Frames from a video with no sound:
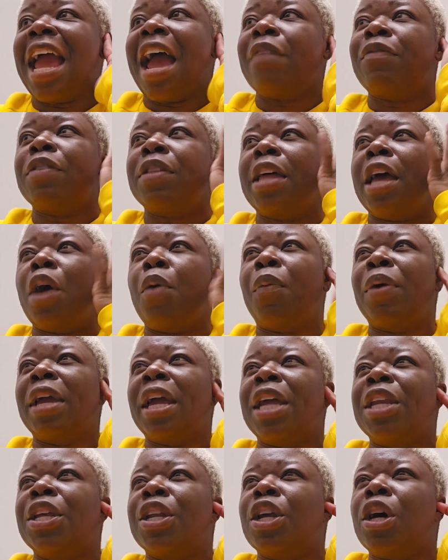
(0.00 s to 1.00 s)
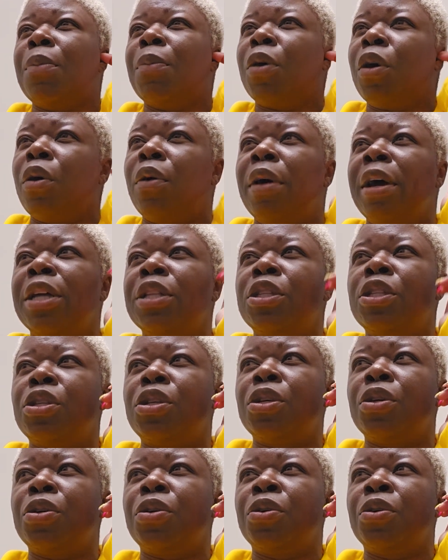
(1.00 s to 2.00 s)
after that, we ended up going
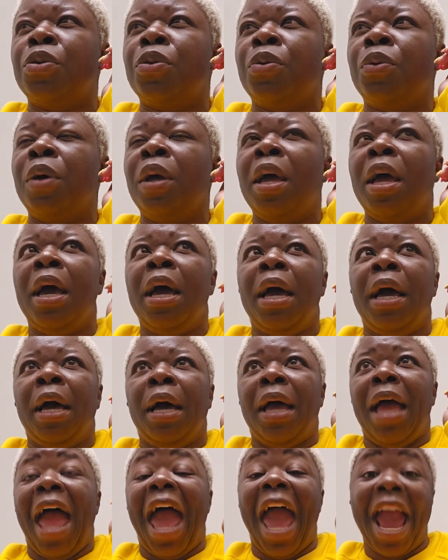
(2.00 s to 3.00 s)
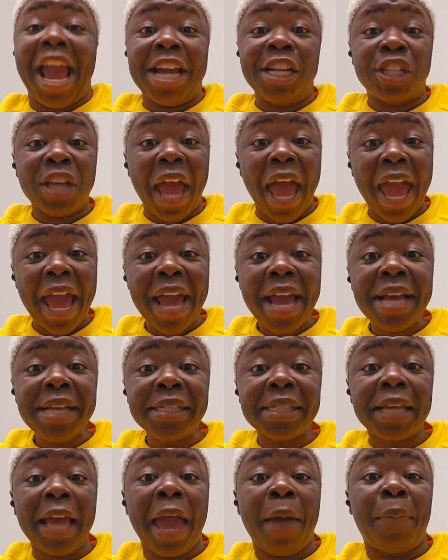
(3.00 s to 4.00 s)
to
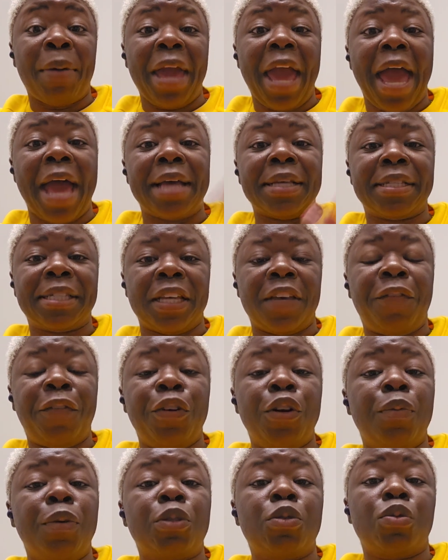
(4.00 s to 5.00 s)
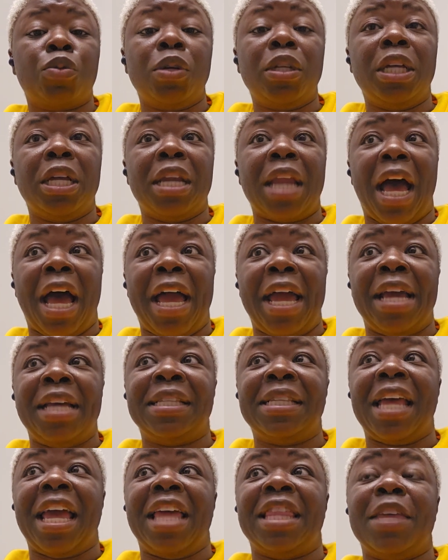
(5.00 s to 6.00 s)
AJ's, and we had seafood, which was really
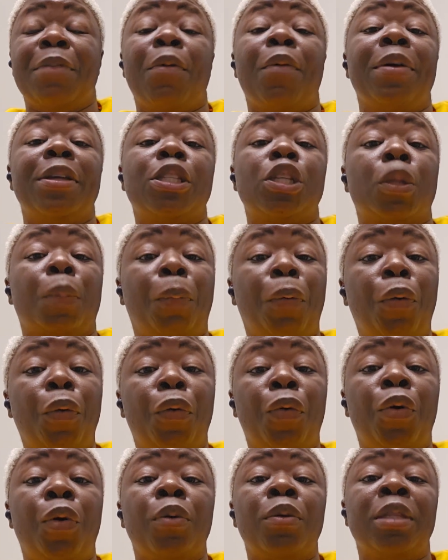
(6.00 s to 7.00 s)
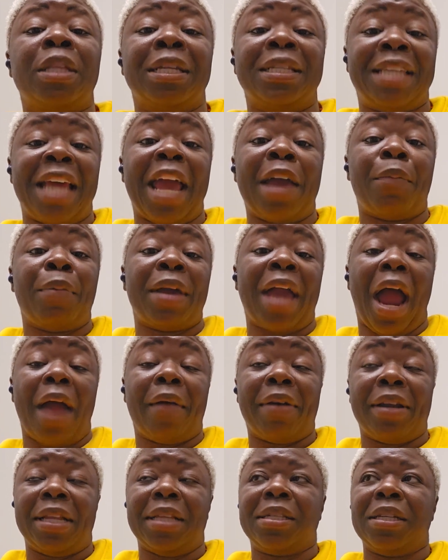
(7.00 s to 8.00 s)
nice. And then we went to the pool the day we got
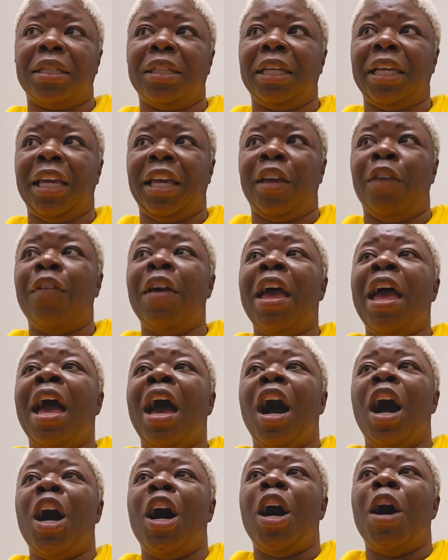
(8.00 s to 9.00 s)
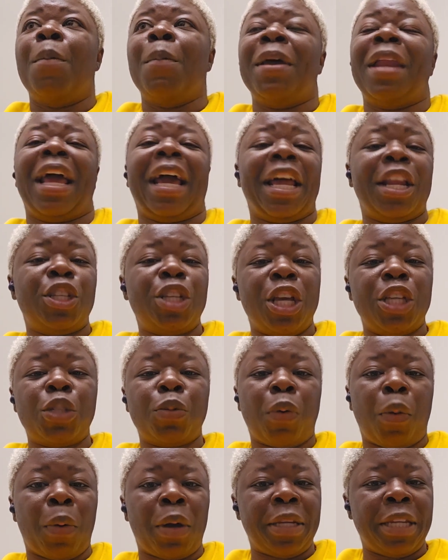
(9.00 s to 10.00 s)
ready to leave. And I got a chance to
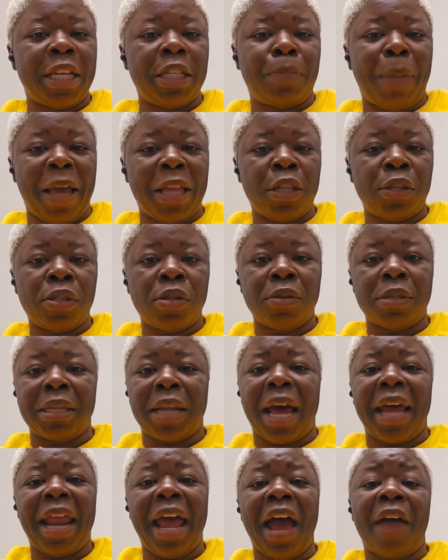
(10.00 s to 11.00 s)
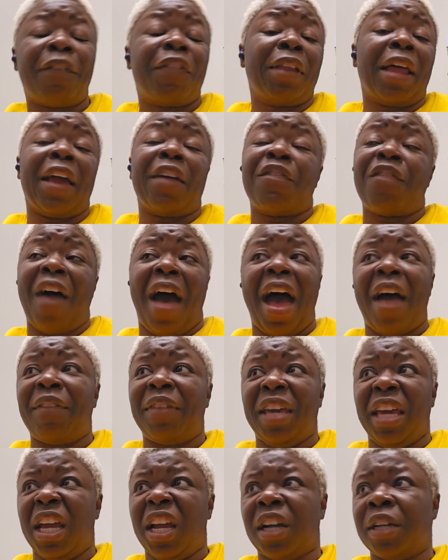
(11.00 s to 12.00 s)
wear one of these bathing suits that I'd had for like 5
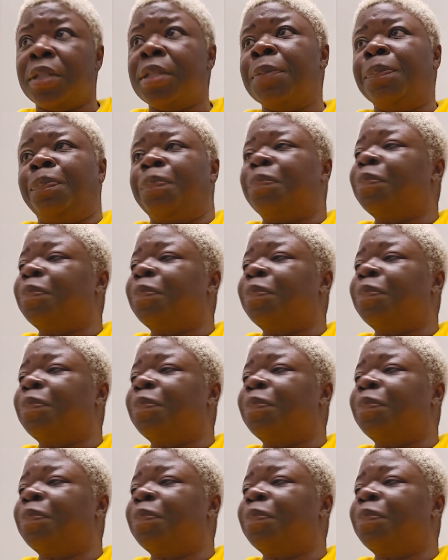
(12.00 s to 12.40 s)
years.